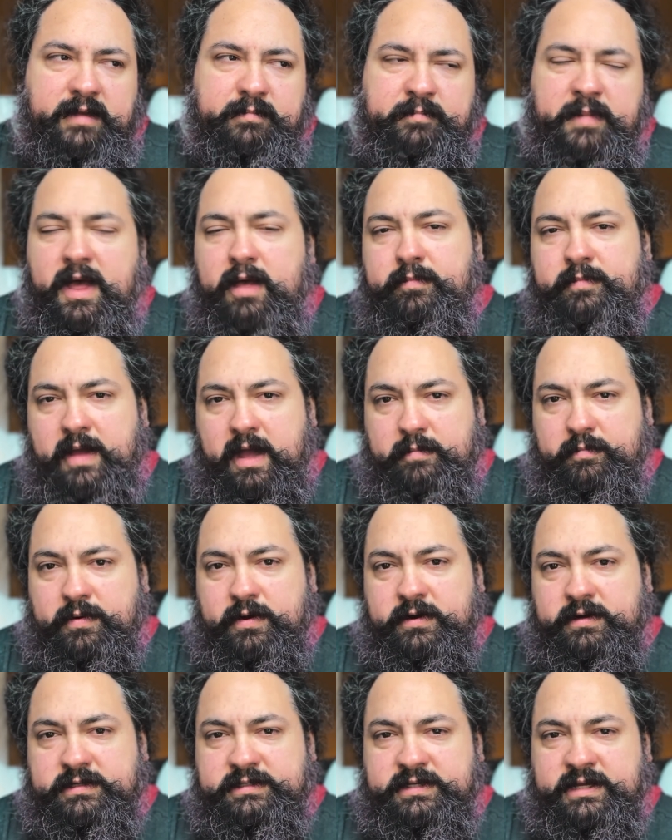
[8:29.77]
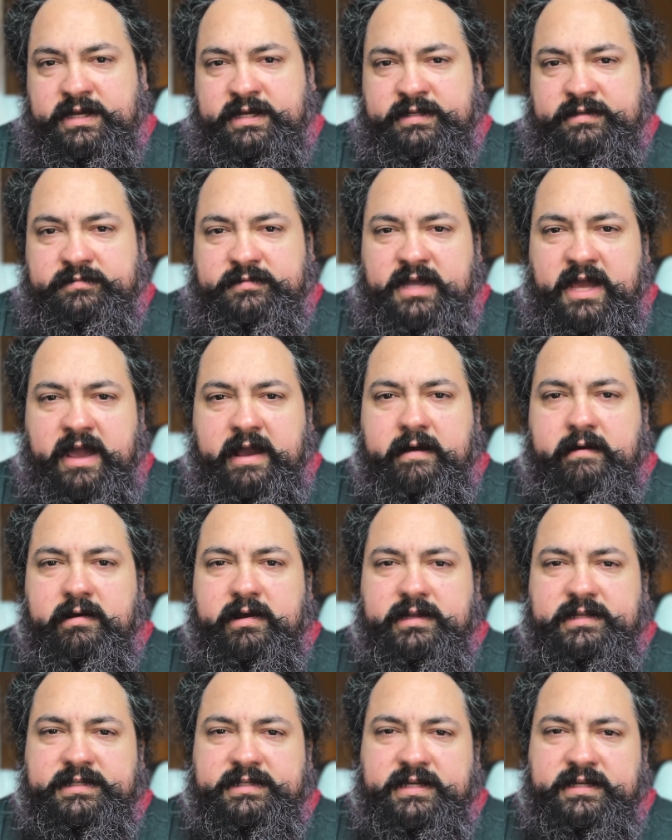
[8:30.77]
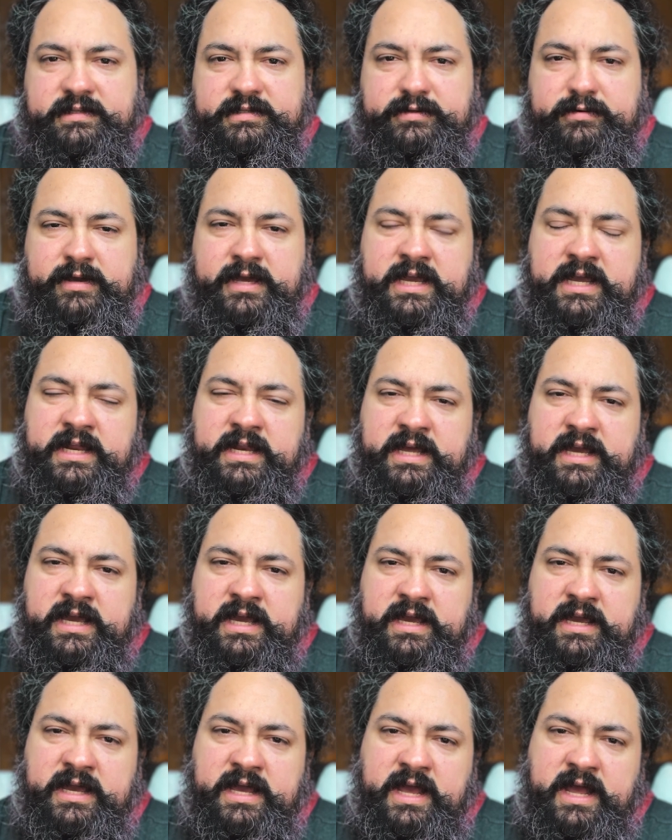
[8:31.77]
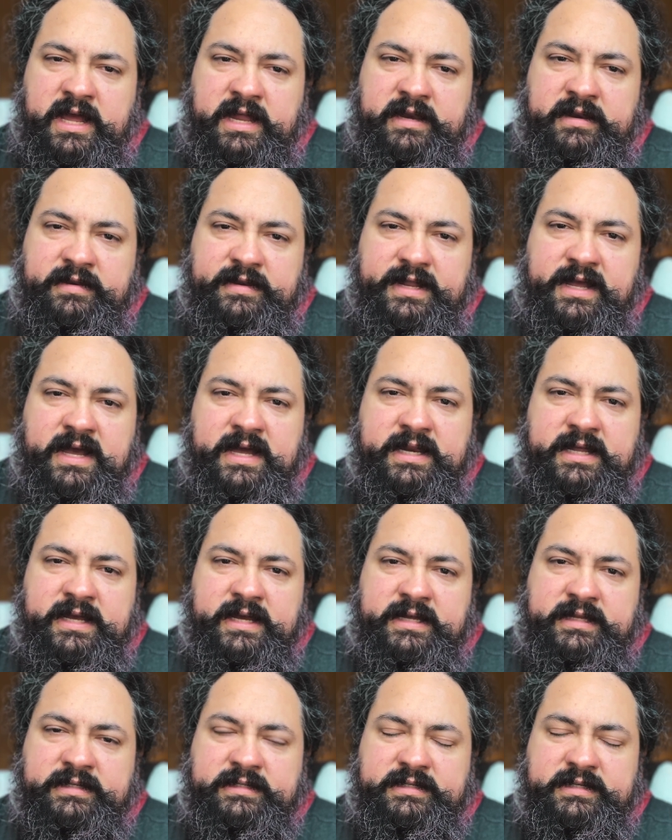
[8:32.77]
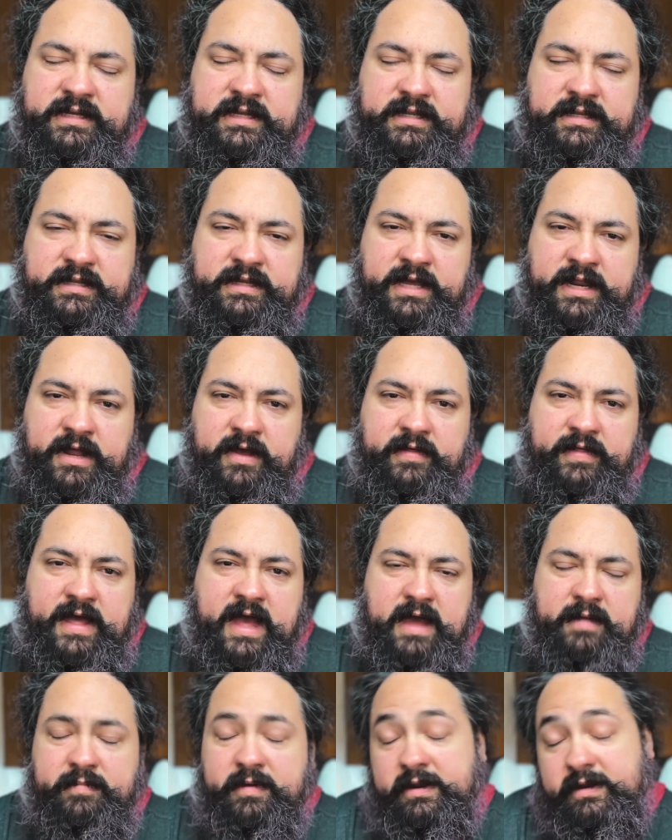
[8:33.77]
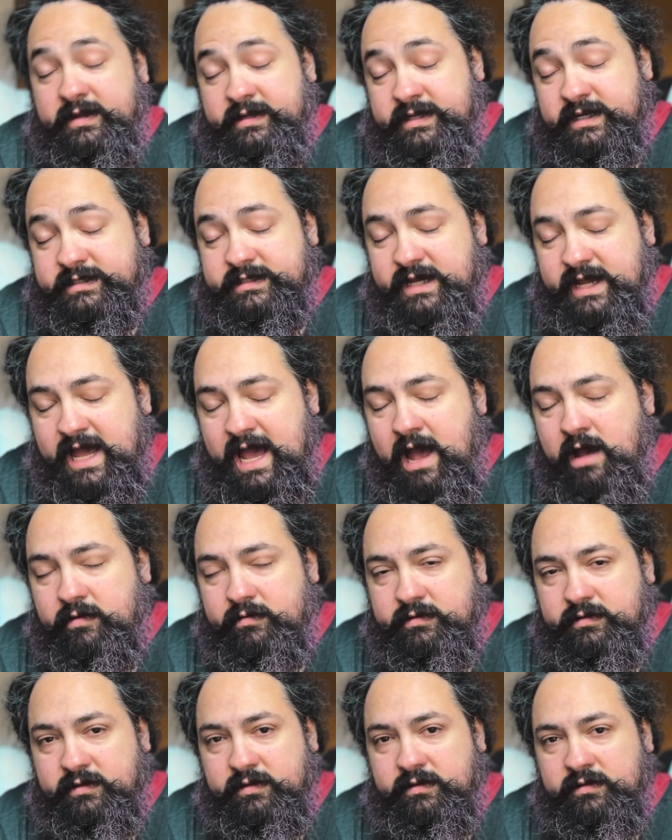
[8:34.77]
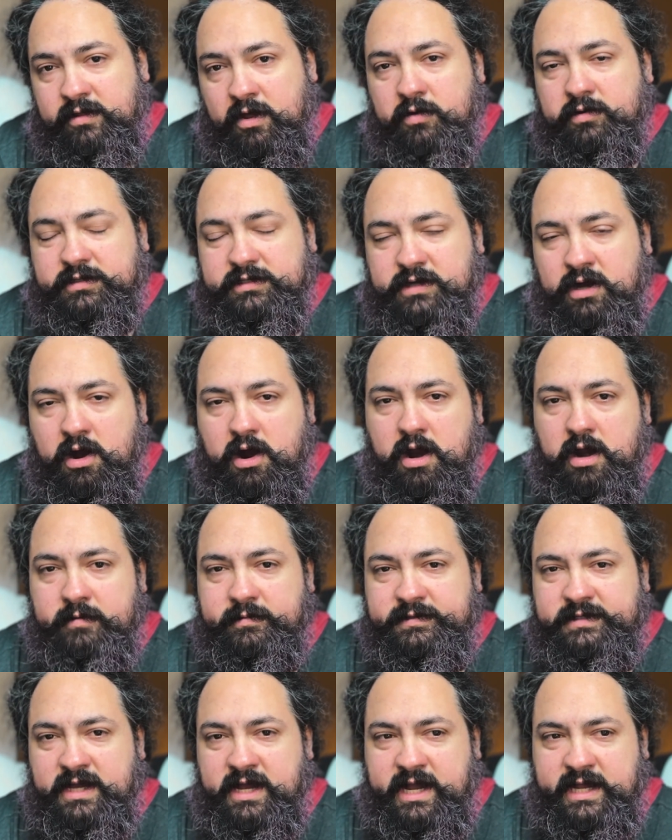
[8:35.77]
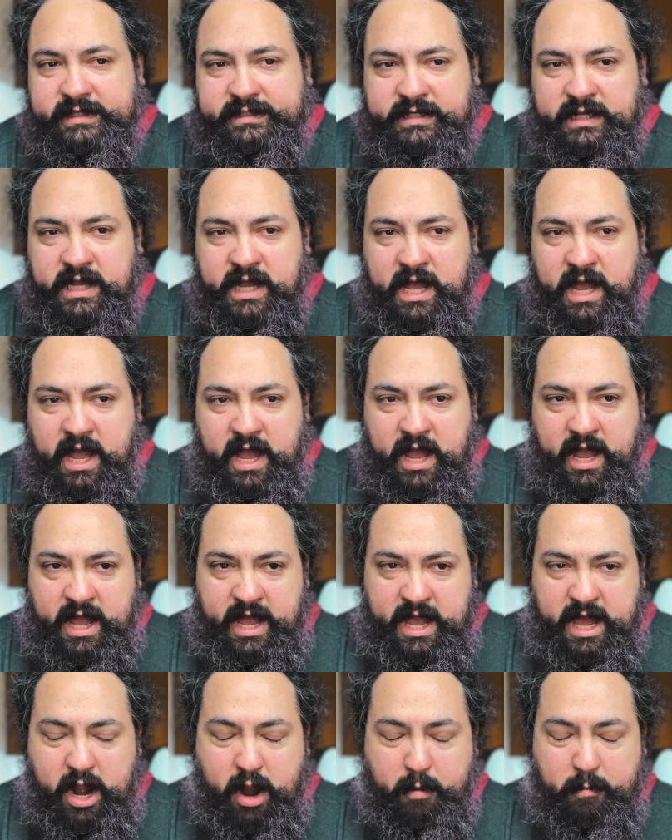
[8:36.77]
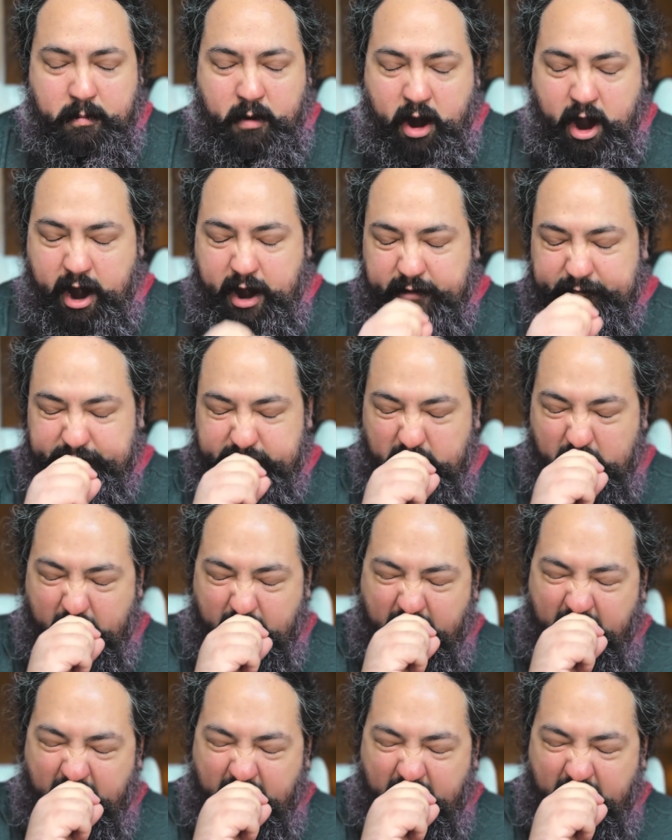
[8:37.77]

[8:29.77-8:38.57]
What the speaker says: bell peppers and carrots and zucchini and onions and that, but it doesn't count those carbs as part of your